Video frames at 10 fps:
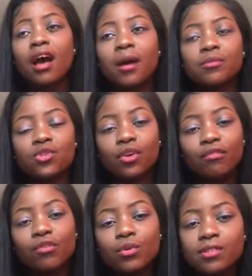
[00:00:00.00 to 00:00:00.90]
So
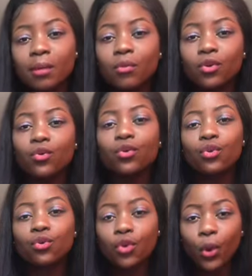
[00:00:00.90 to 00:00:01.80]
if you're someone who
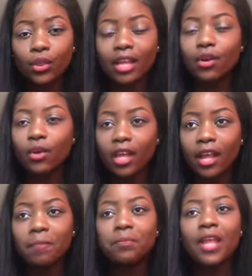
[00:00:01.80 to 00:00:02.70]
you know that,
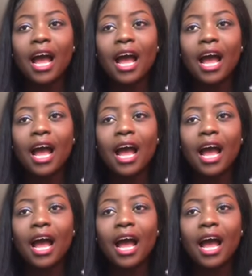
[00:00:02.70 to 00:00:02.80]
okay,